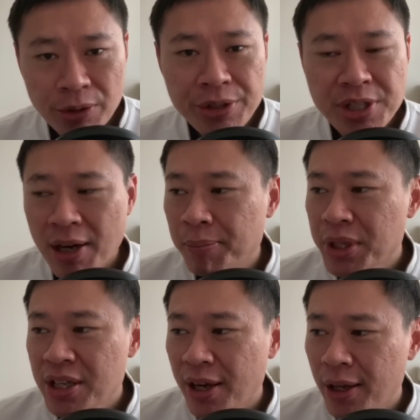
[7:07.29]
this
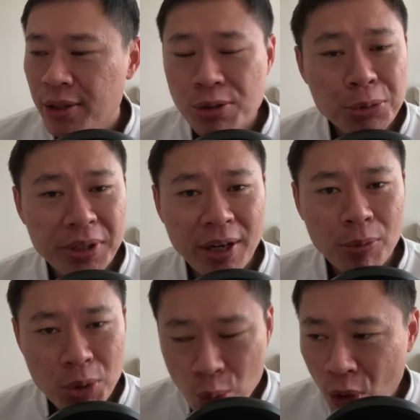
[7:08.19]
company and you get
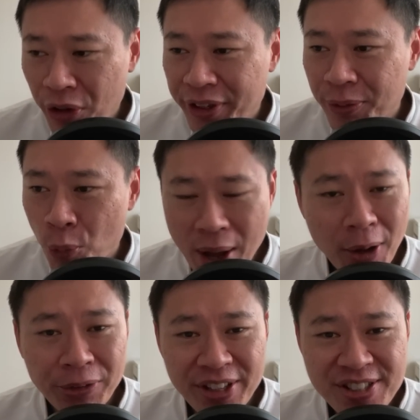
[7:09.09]
rewarded
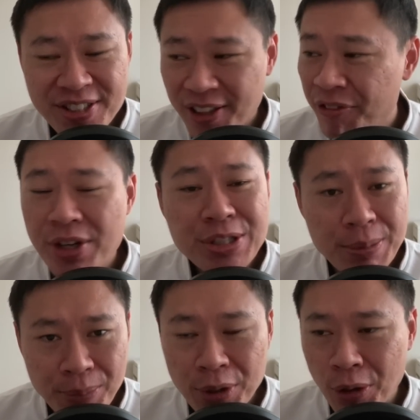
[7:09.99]
well. That's a very
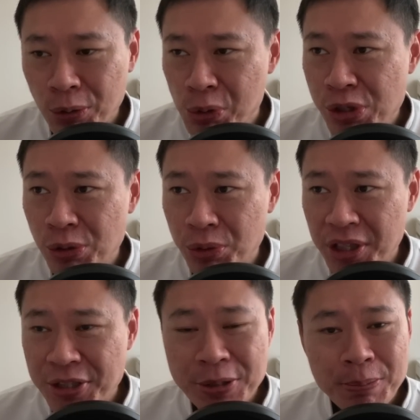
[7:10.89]
simple conclusion to
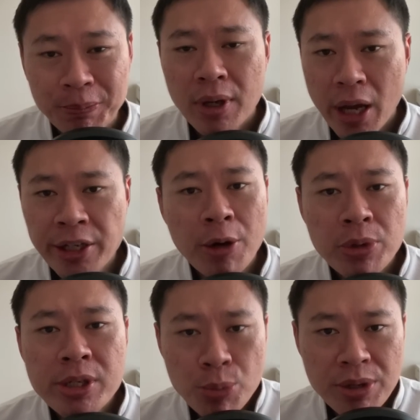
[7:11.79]
things. And that
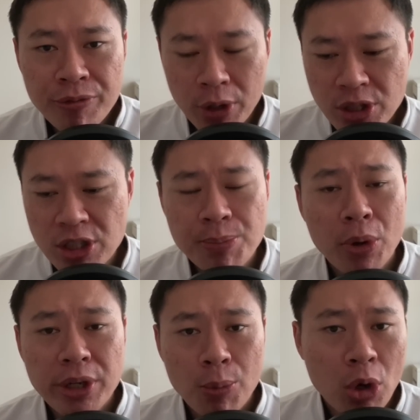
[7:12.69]
really reinforces the
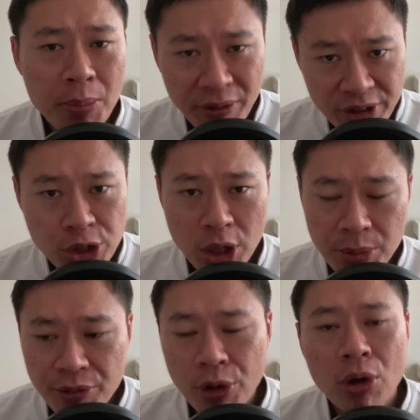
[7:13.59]
point that Warren Buffett has shared before.